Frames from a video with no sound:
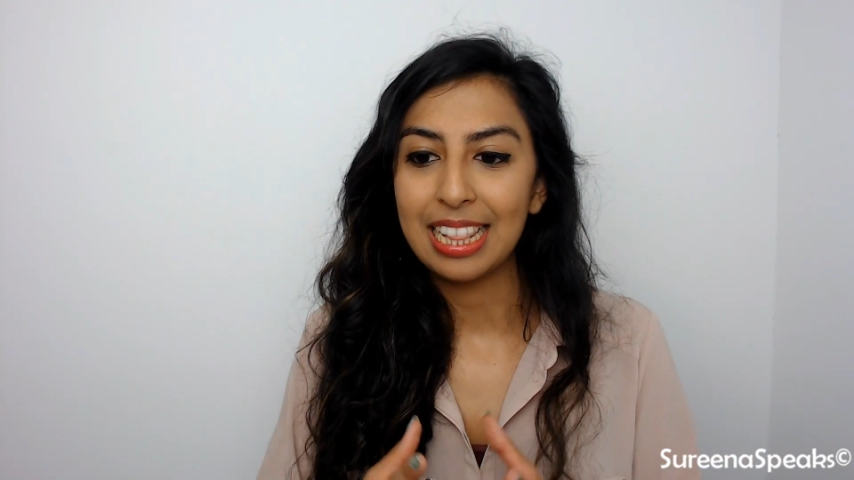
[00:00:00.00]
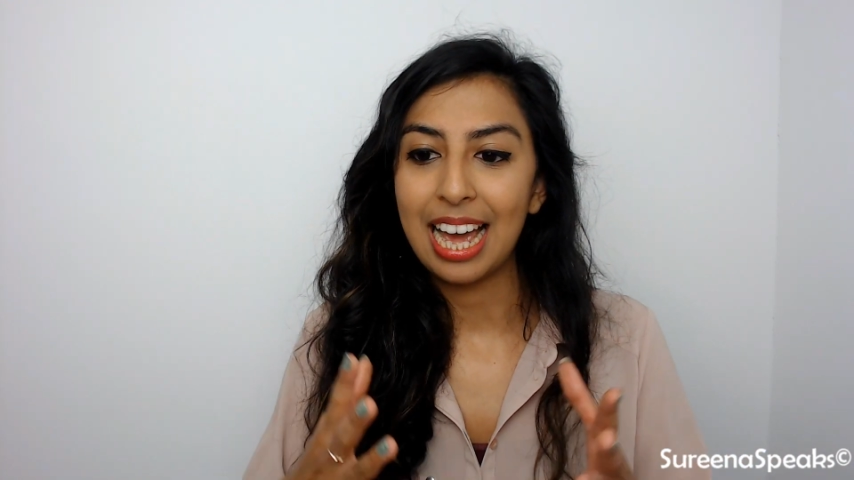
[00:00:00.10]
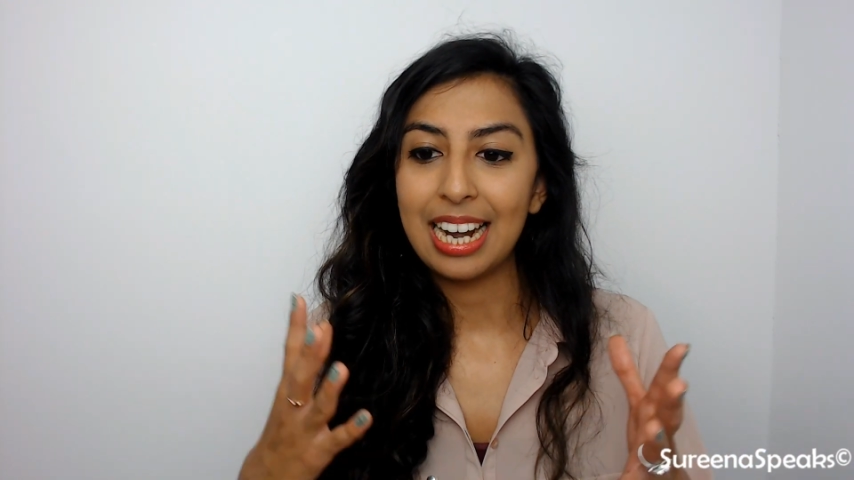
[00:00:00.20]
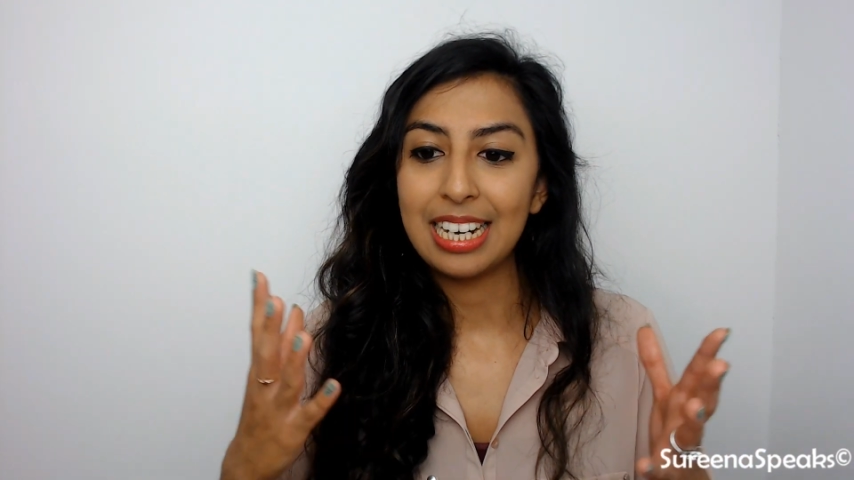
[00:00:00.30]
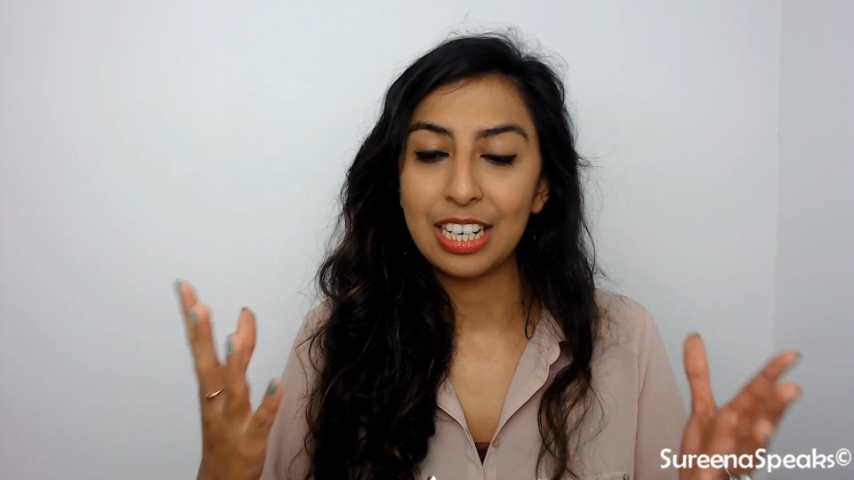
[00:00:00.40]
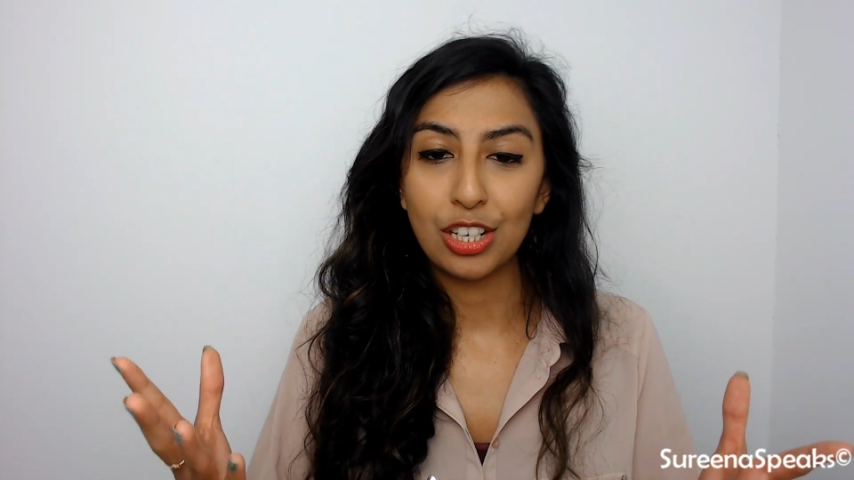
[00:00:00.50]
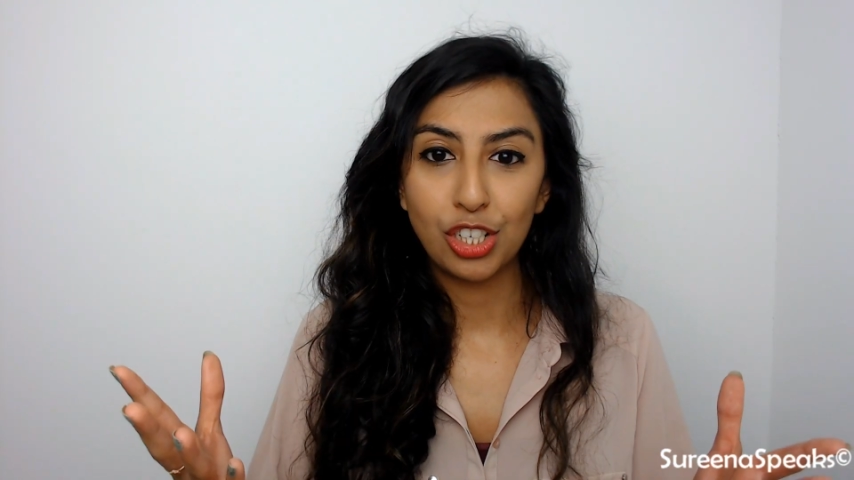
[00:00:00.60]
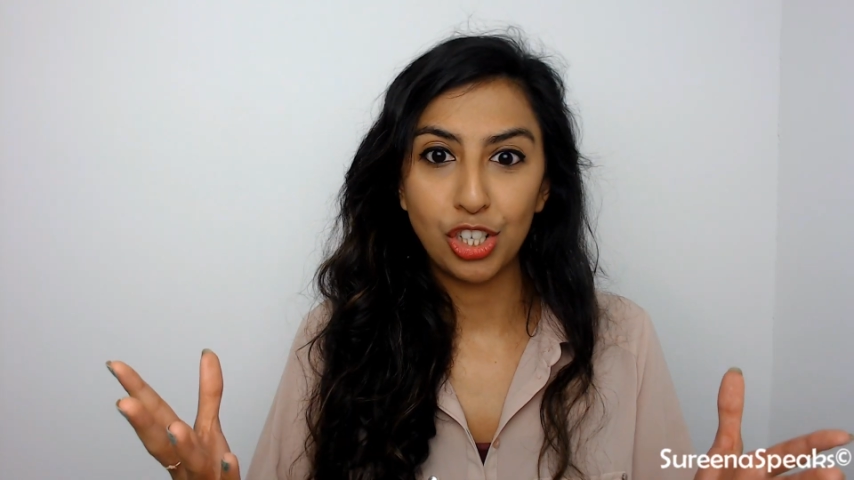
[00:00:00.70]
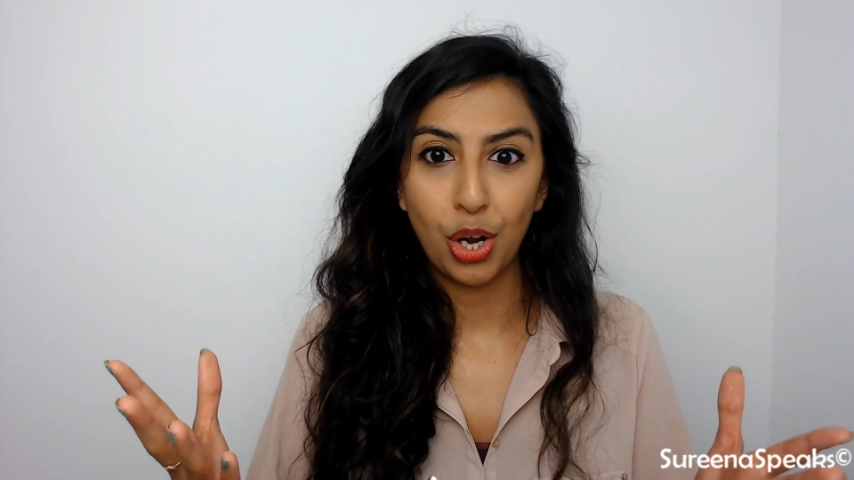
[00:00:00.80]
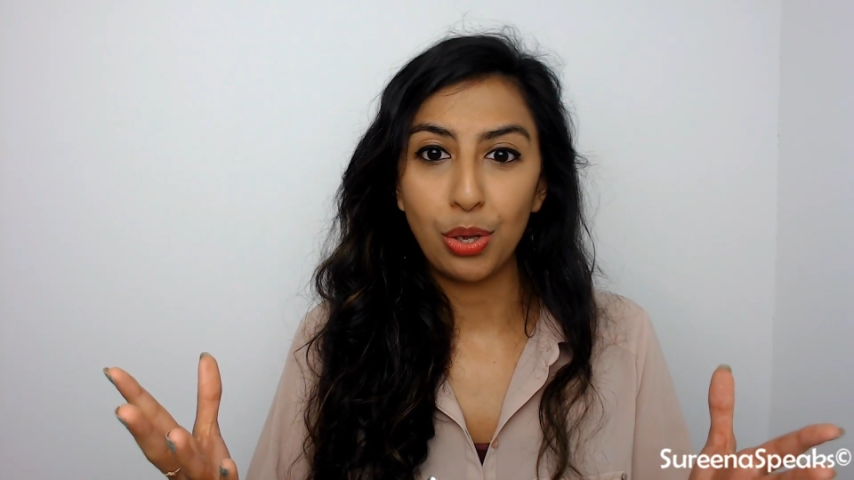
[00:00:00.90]
that it does
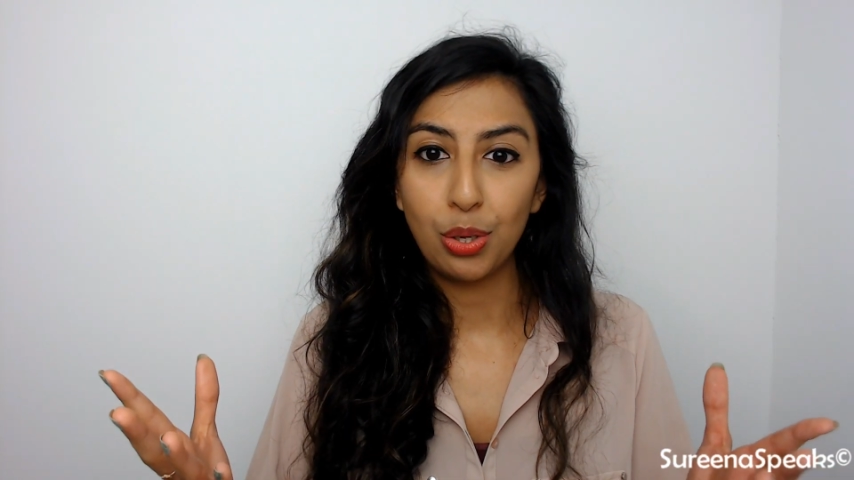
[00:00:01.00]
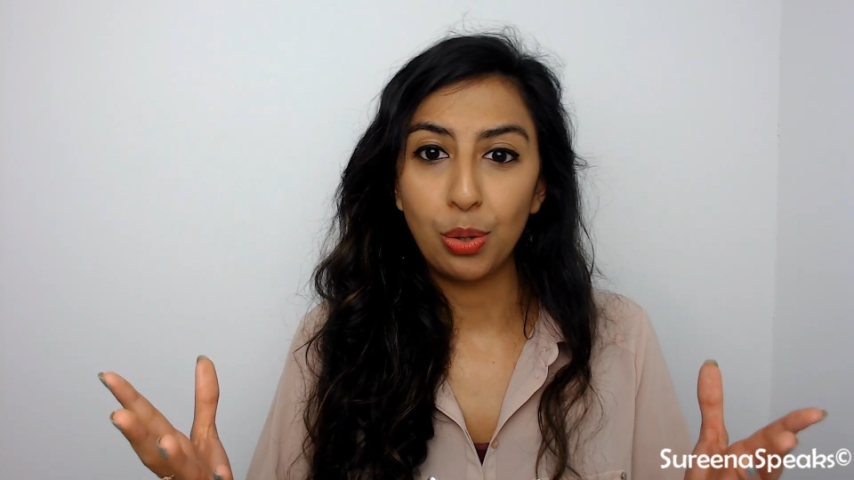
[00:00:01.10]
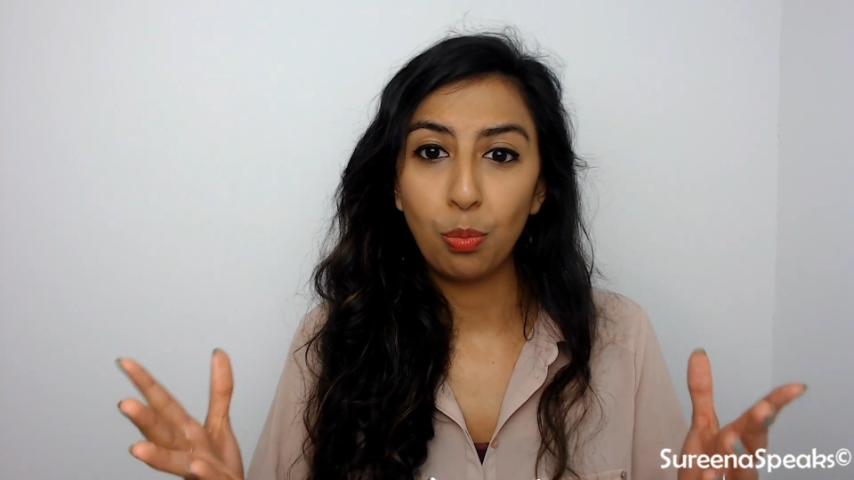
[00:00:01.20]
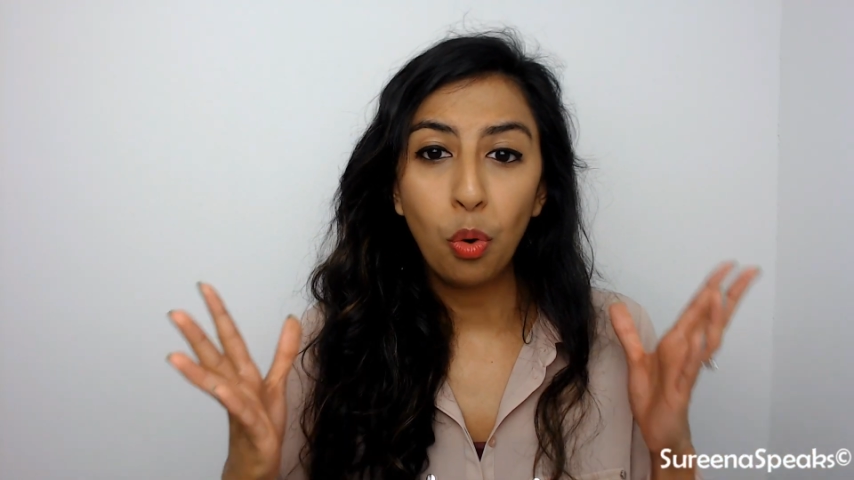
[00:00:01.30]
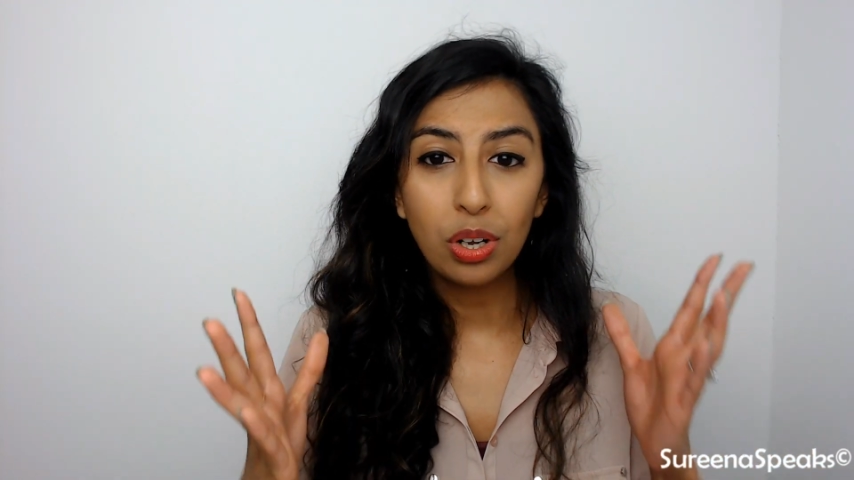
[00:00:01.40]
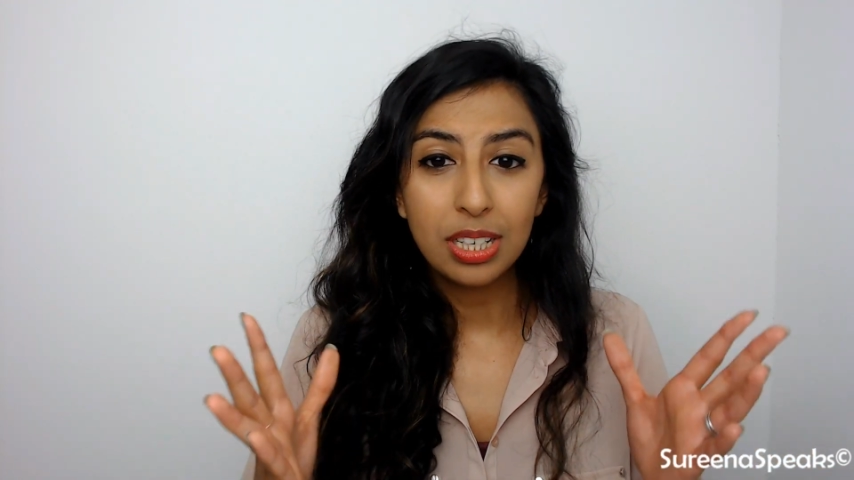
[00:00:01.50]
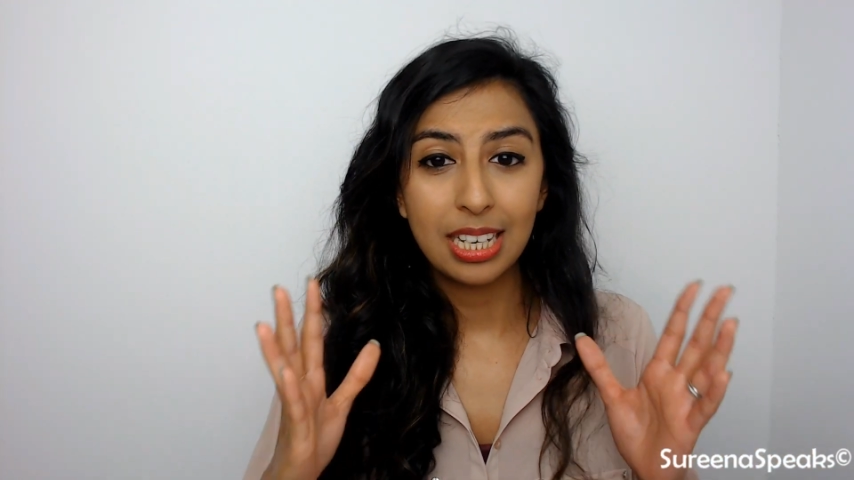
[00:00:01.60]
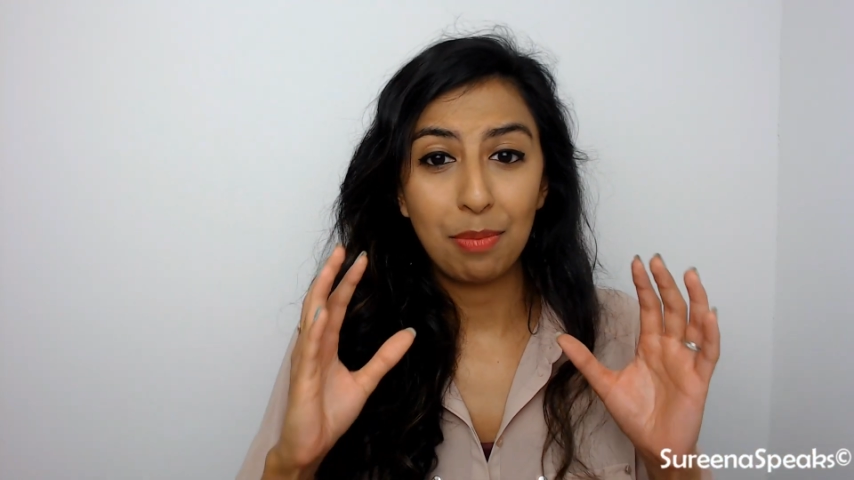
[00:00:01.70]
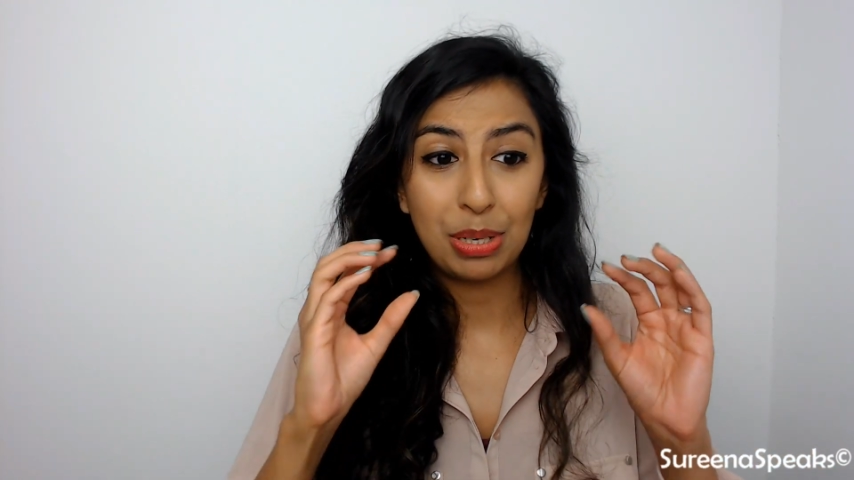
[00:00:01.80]
show you what